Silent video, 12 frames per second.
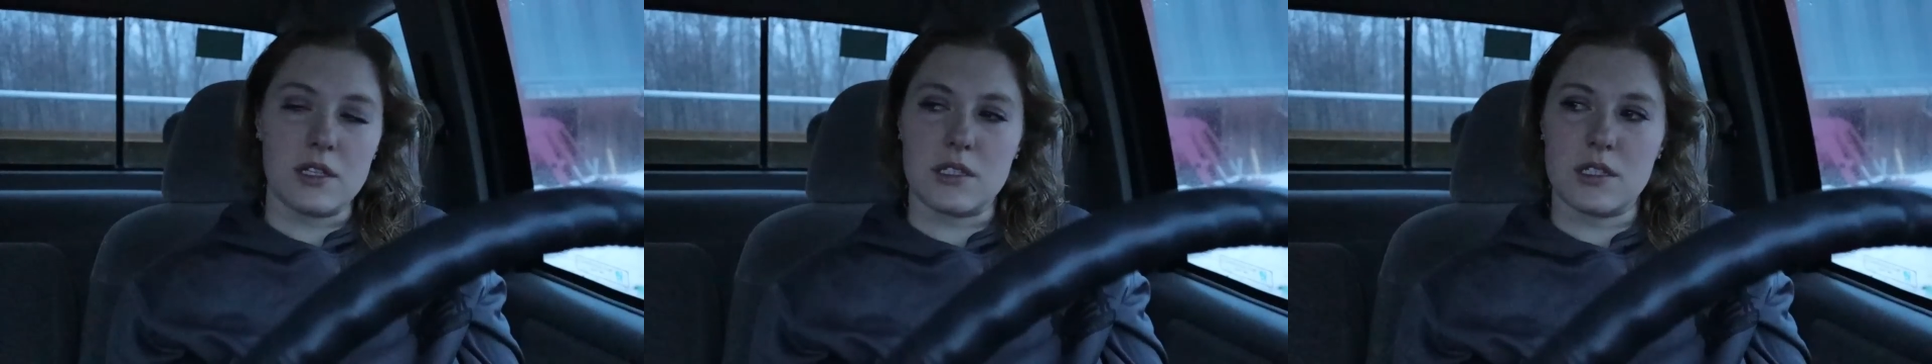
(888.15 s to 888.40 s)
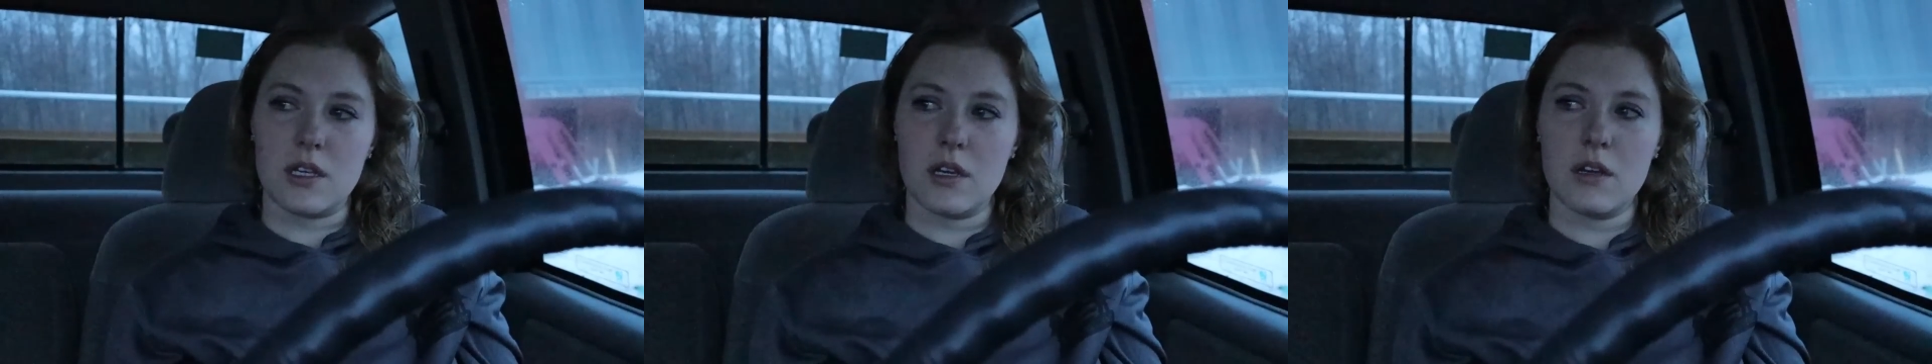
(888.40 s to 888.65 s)

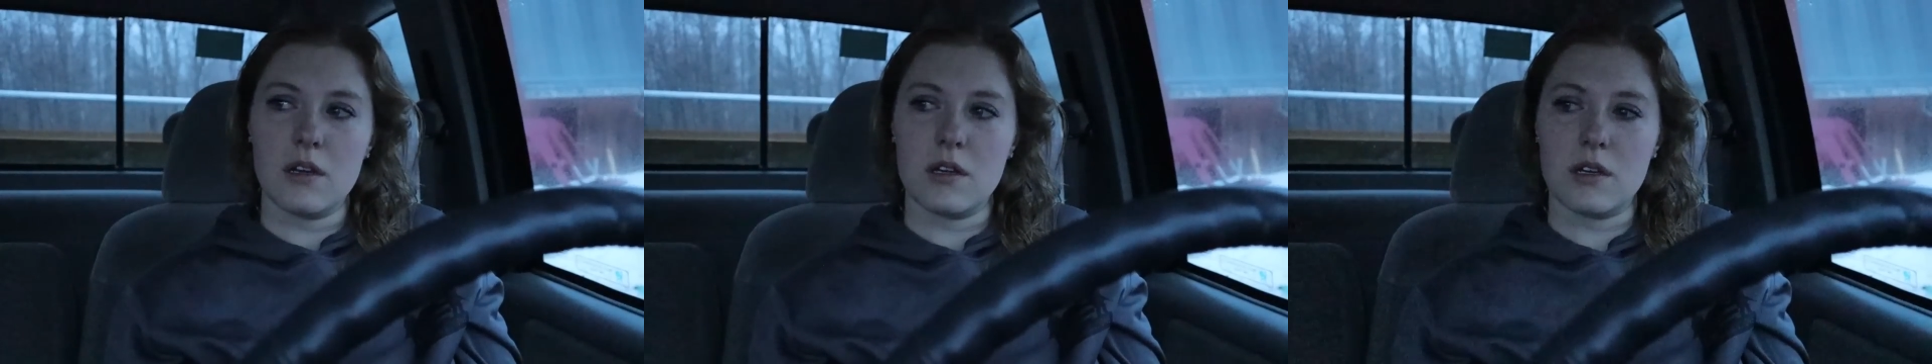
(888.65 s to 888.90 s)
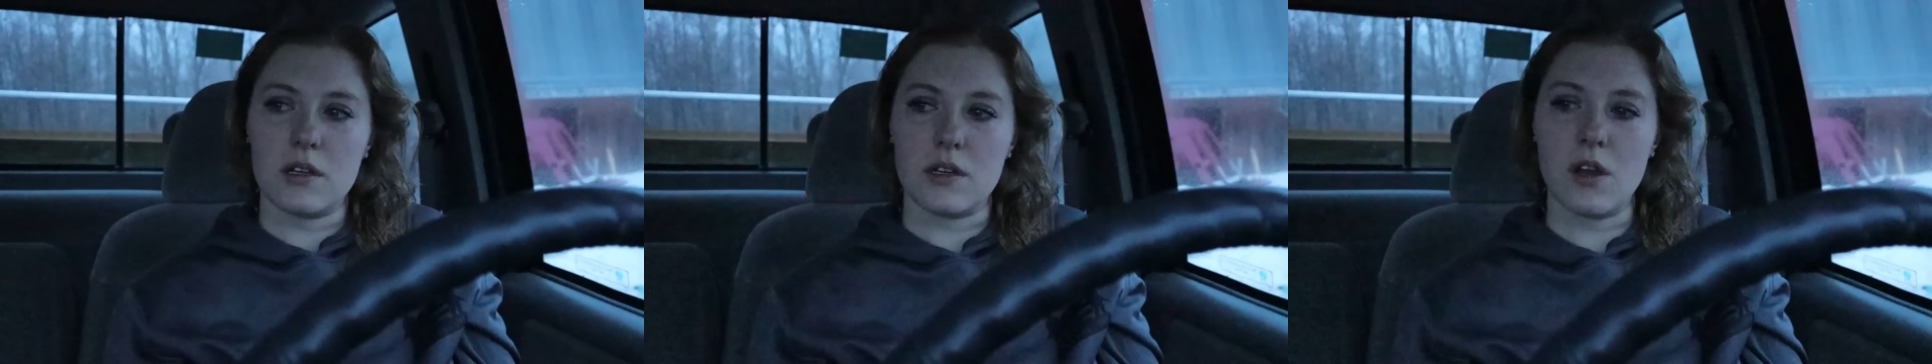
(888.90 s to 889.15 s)
it's
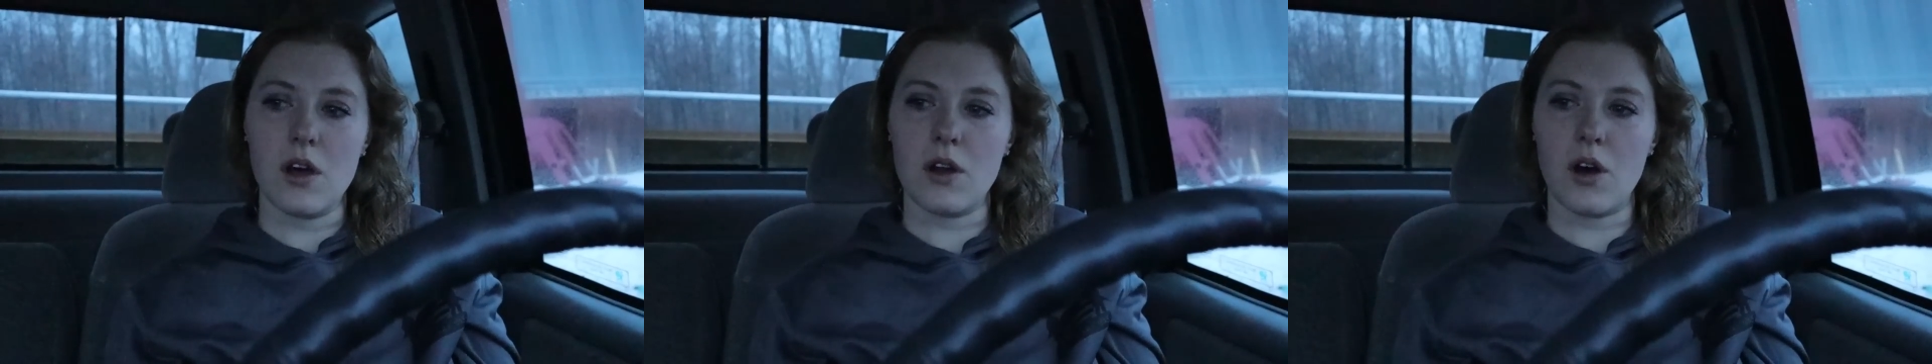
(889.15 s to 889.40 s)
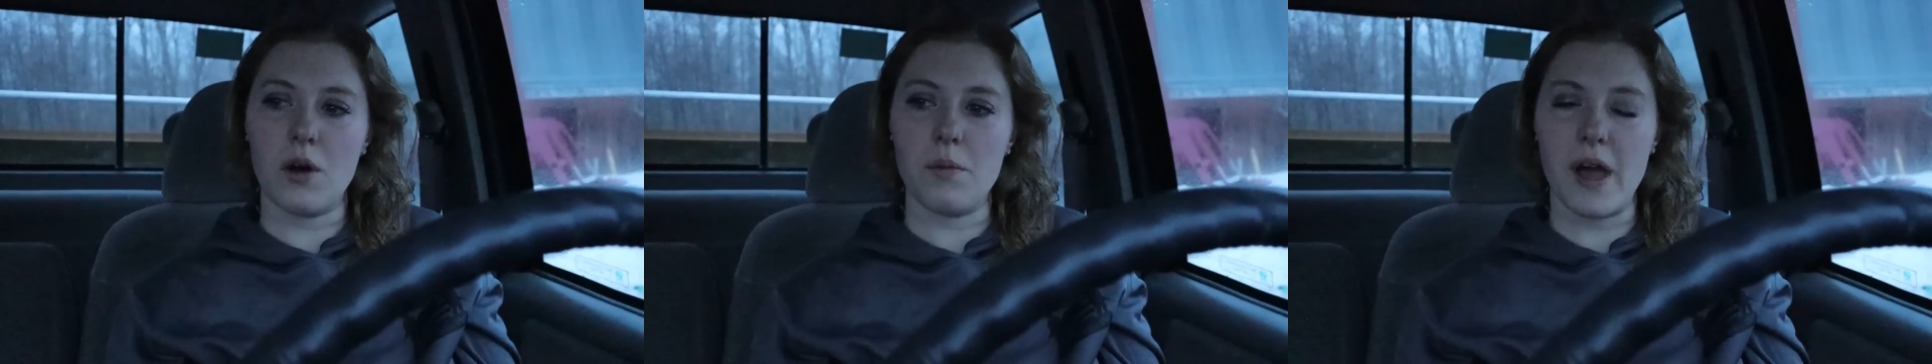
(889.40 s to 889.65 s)
not
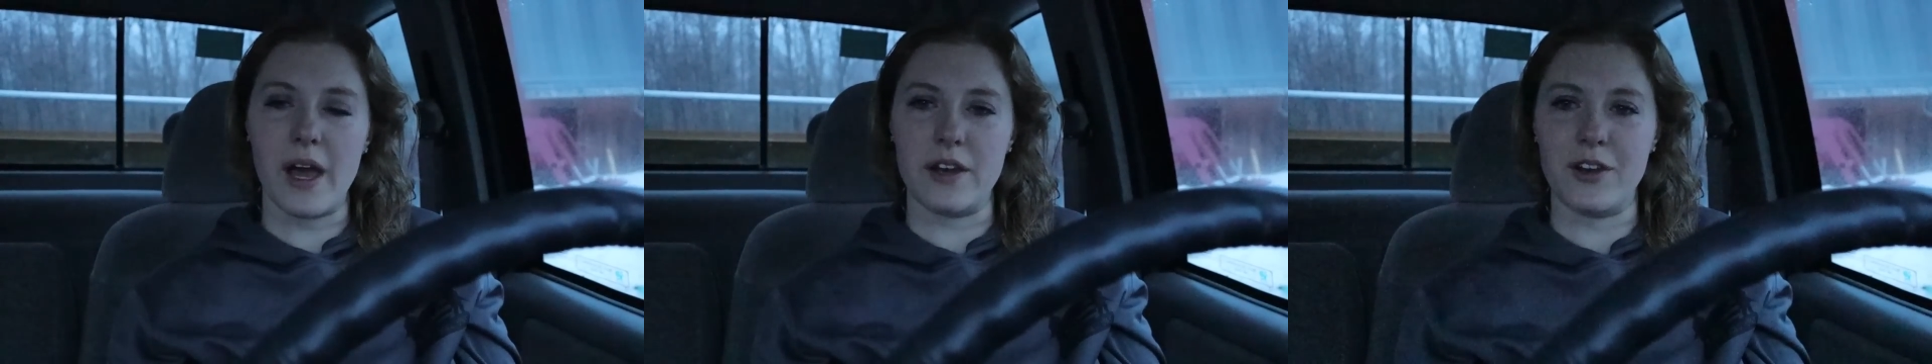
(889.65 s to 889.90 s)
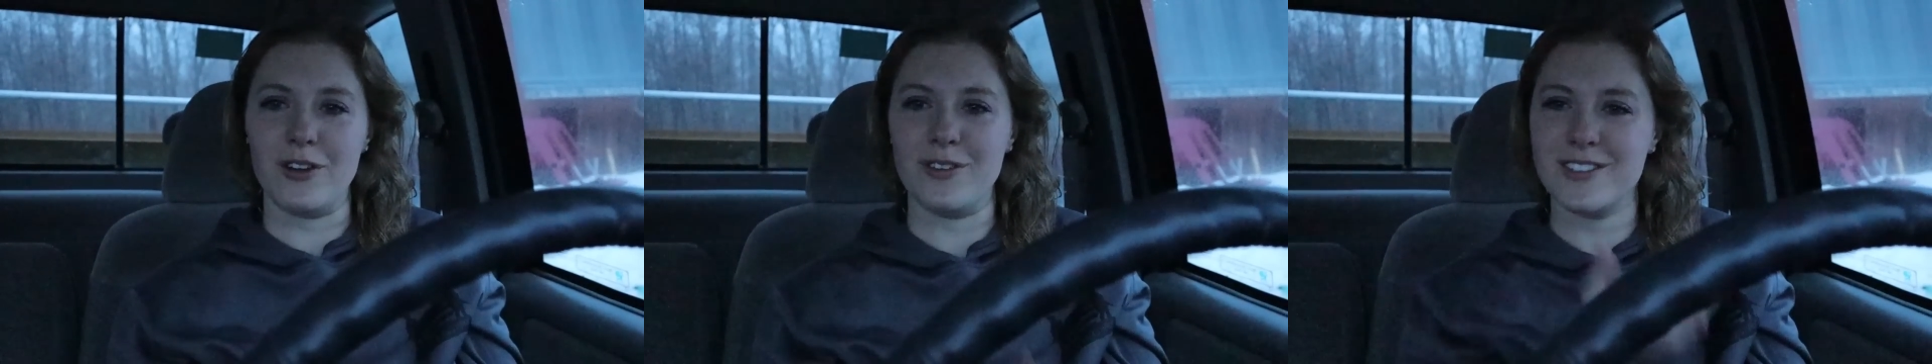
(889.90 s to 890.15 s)
all bad
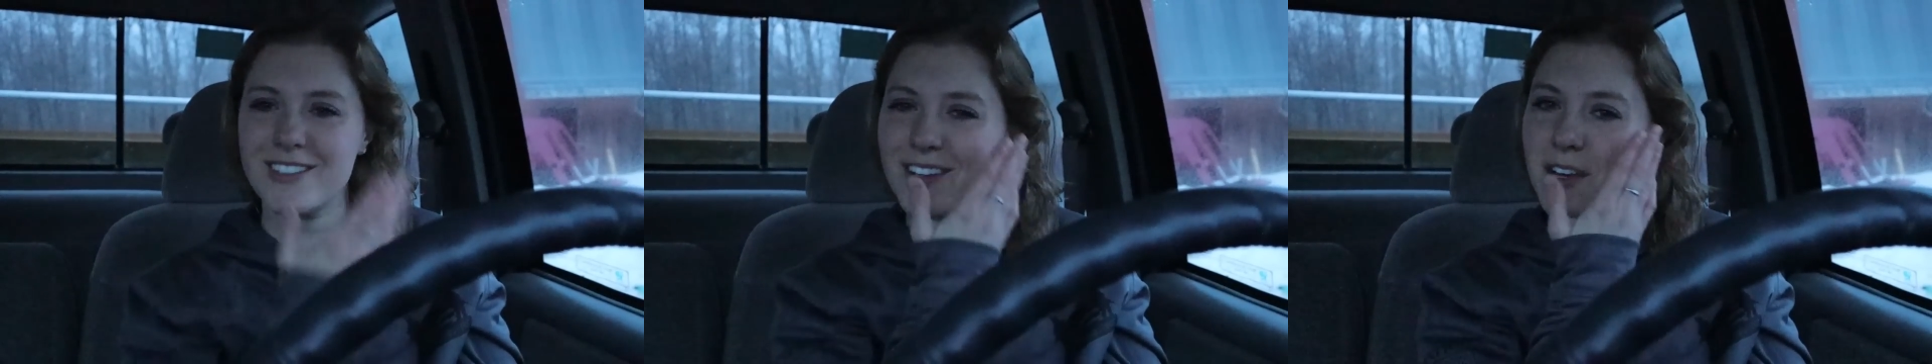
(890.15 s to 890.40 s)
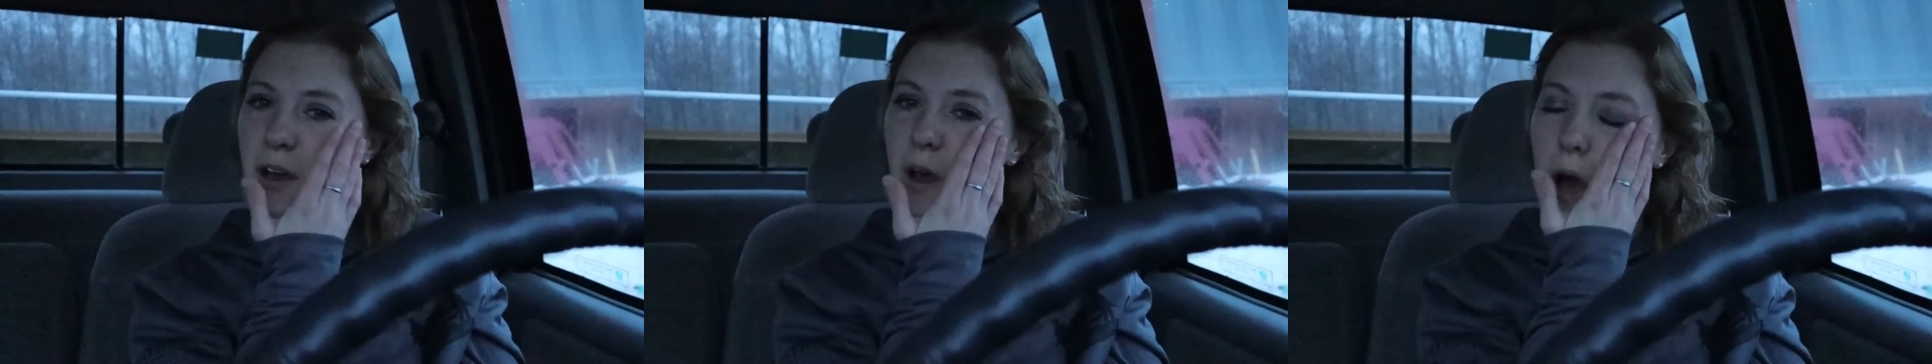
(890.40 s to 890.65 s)
news.
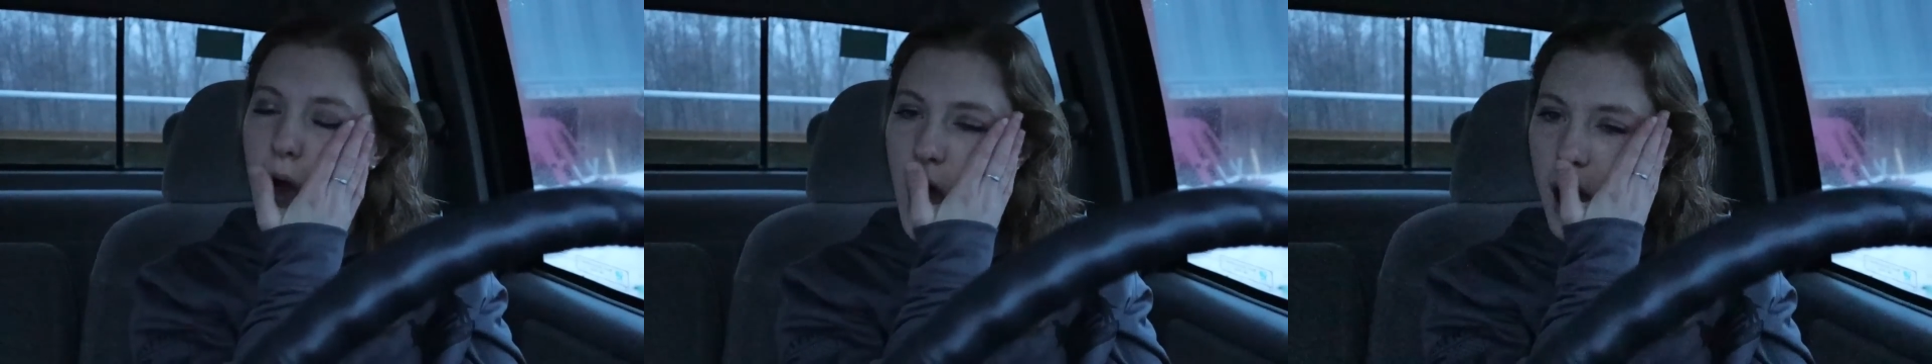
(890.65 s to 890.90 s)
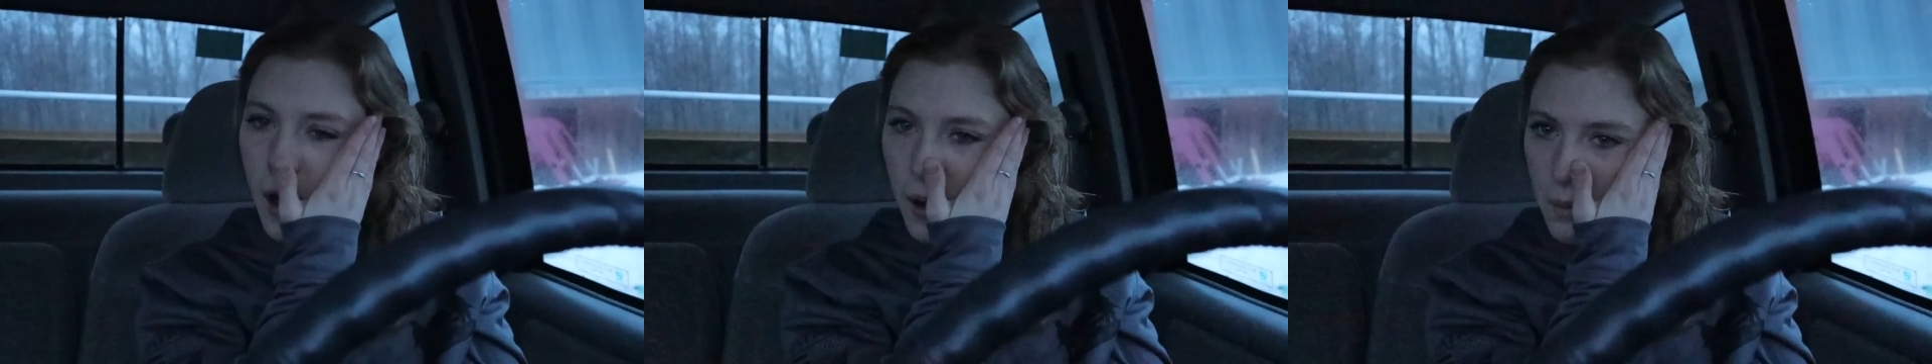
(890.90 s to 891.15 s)

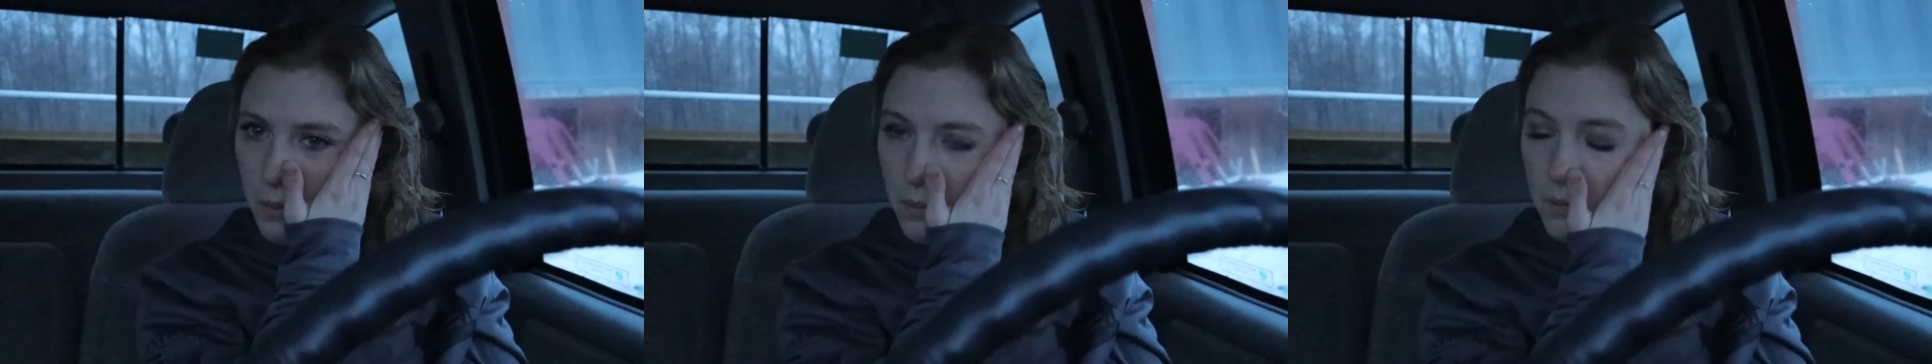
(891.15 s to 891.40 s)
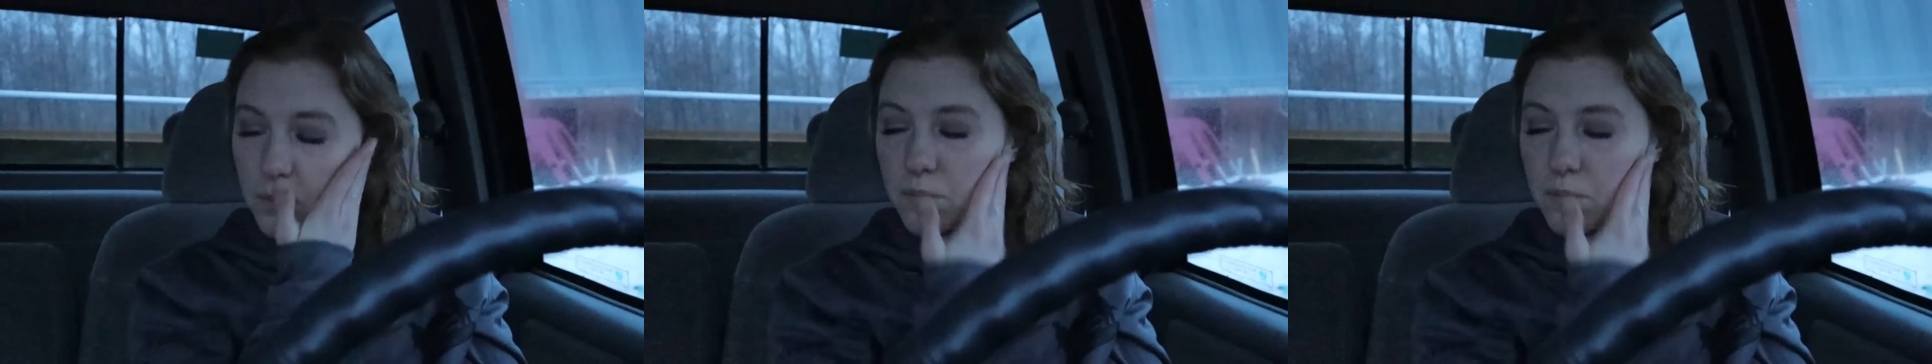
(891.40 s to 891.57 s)
Um,